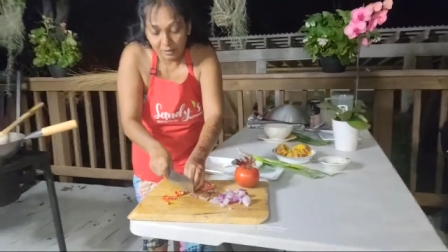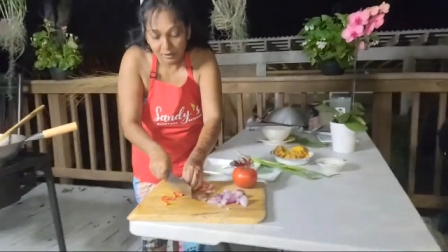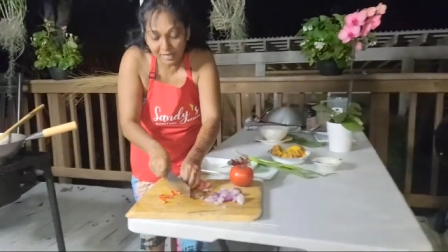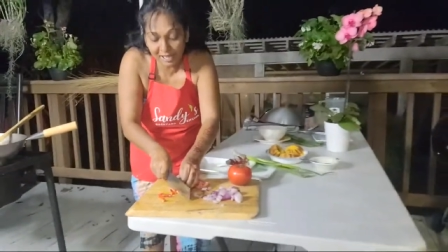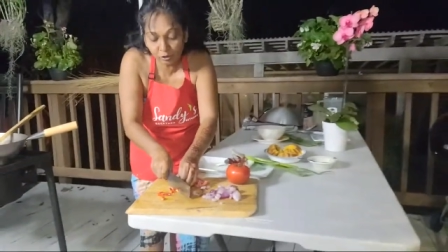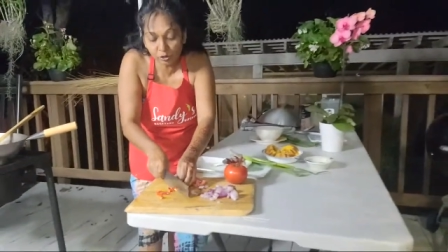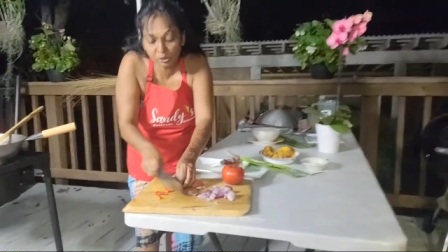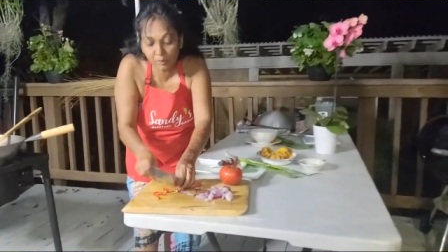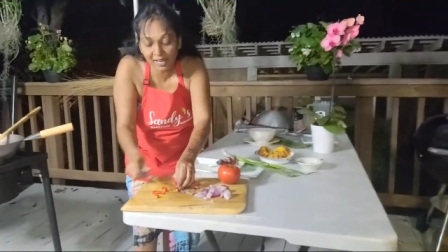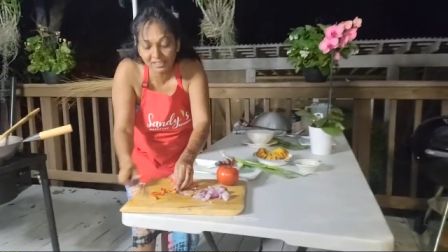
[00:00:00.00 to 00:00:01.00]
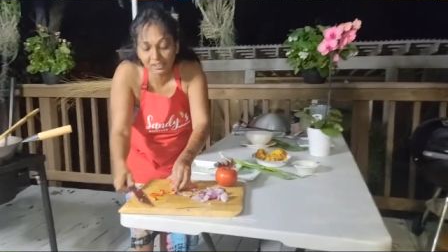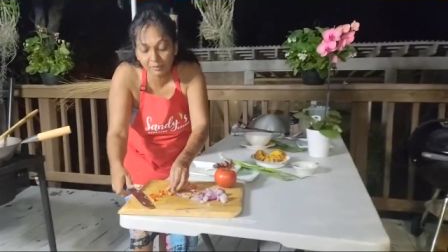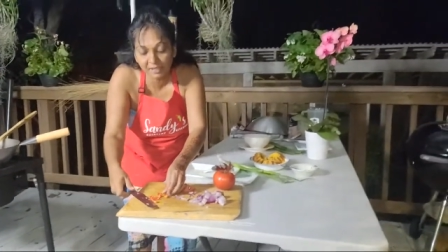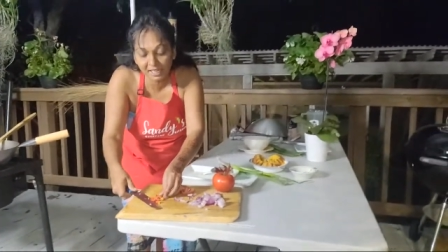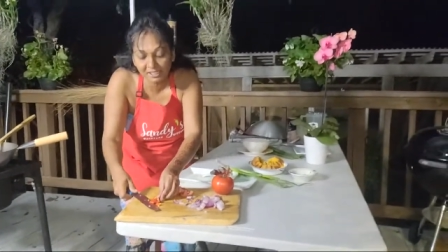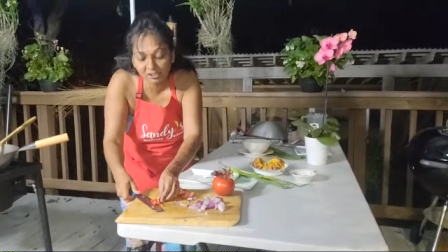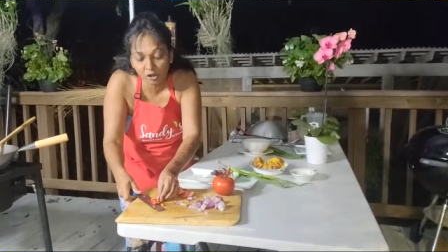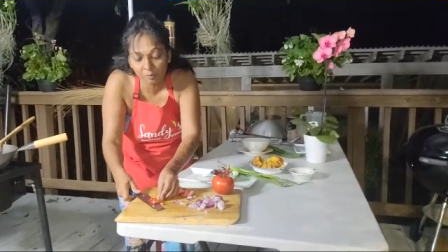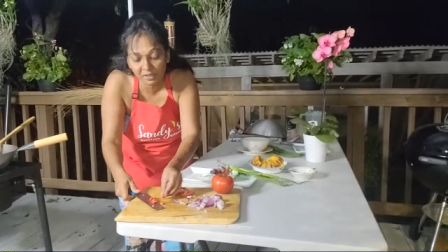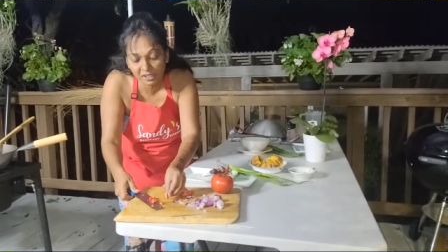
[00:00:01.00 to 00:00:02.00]
not too spicy because
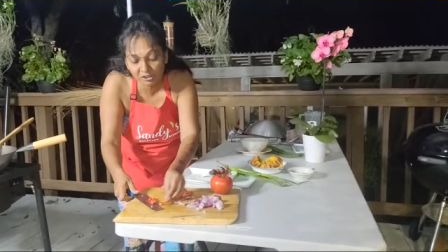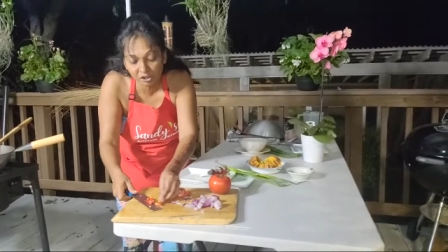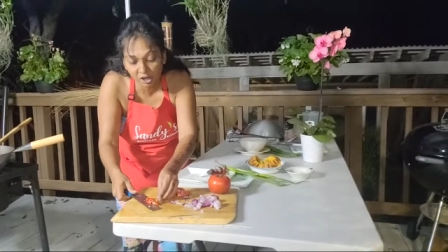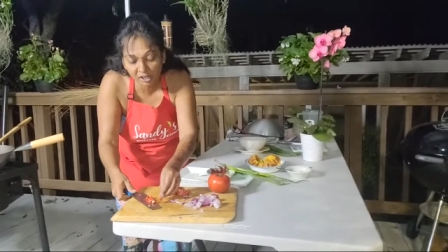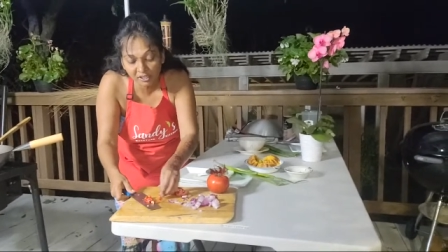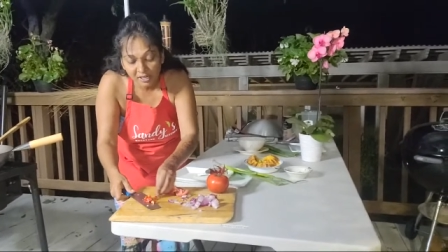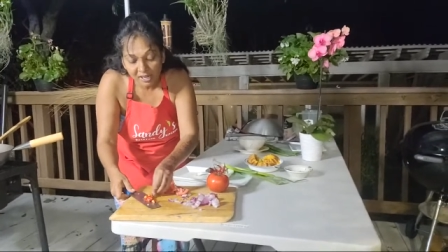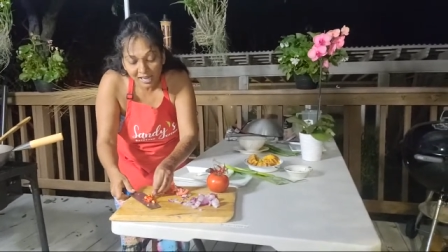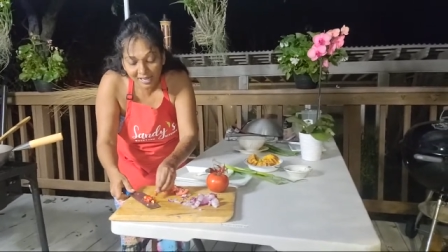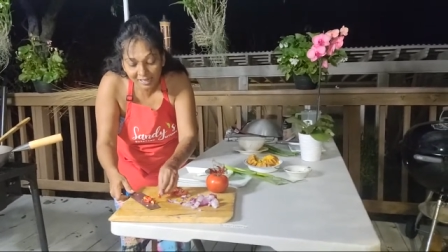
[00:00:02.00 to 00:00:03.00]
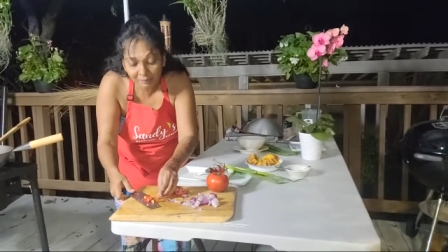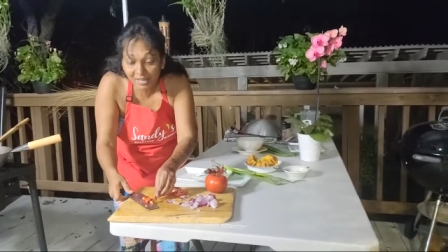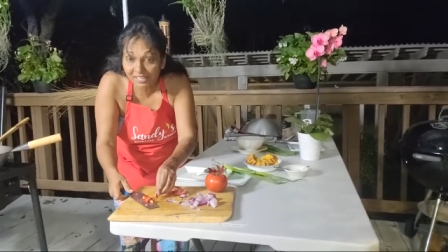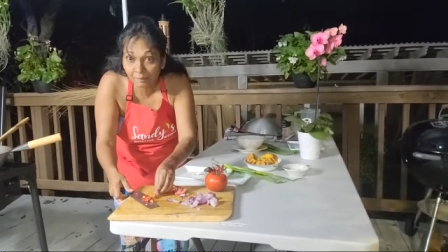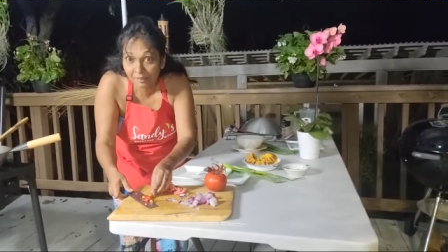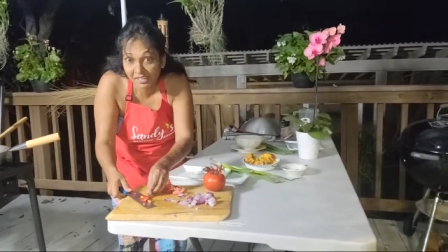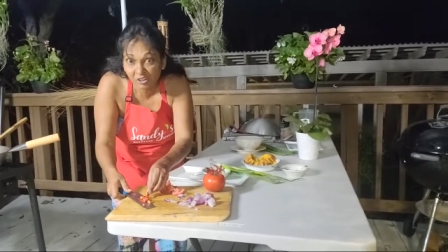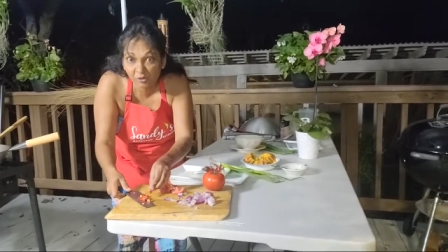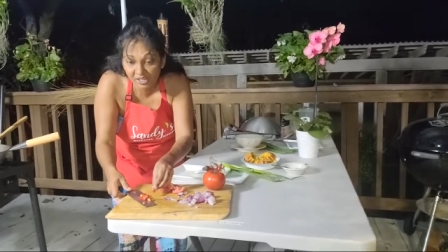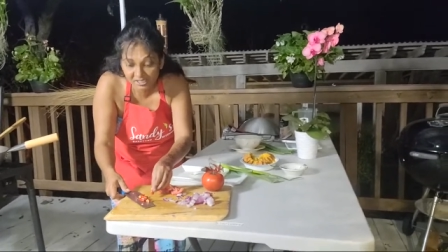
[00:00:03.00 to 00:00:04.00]
Tommy and John, and I'm not a big
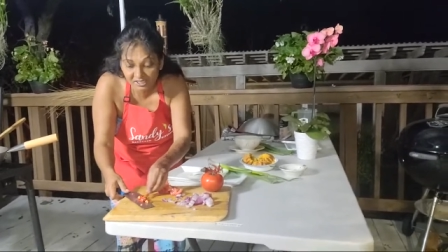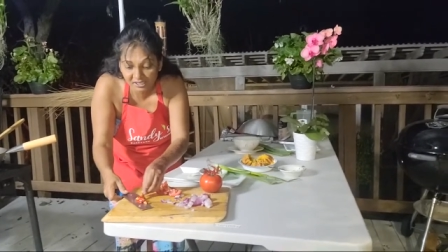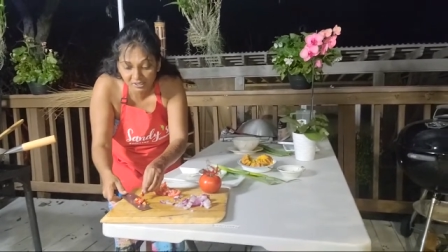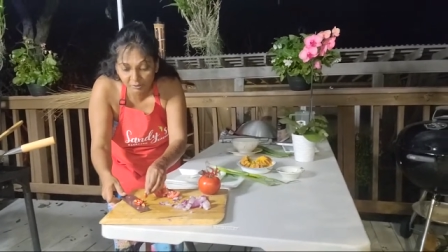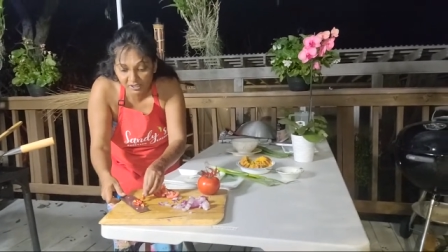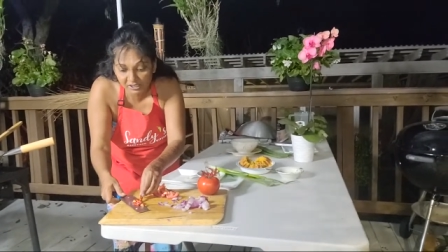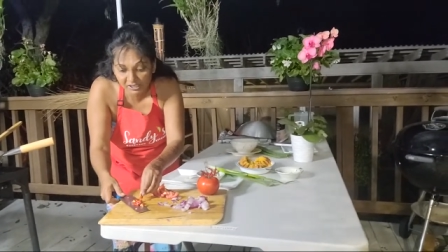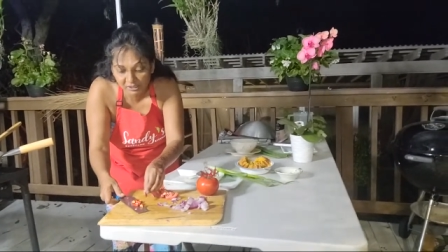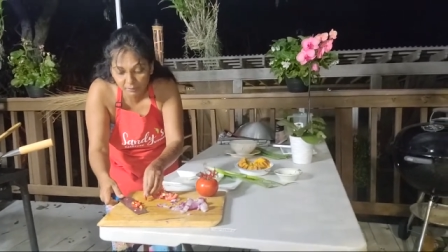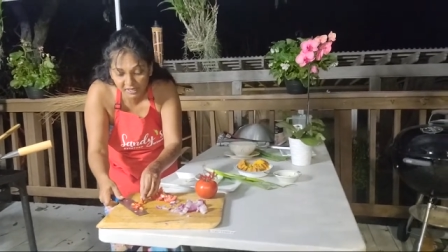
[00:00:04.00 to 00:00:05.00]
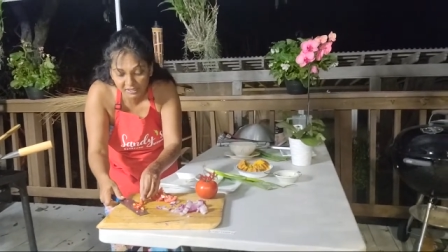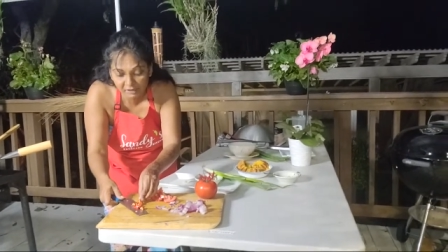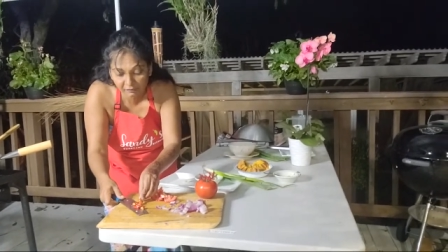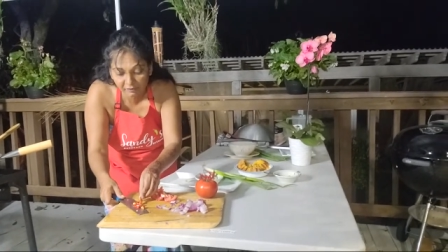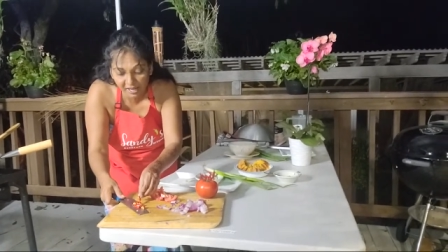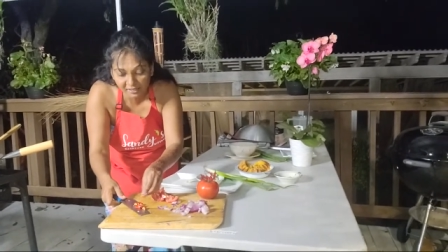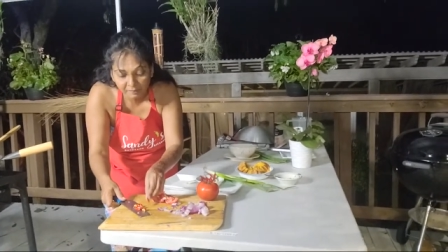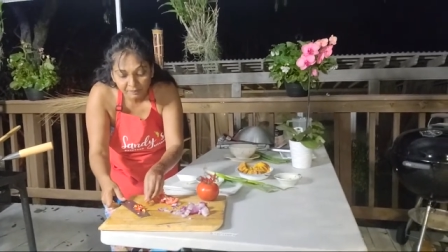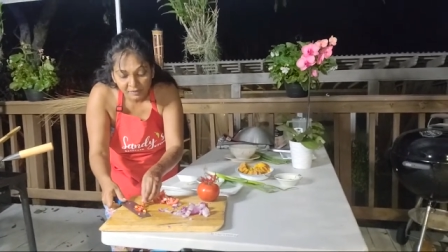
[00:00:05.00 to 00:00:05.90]
crazy, crazy spicy fan.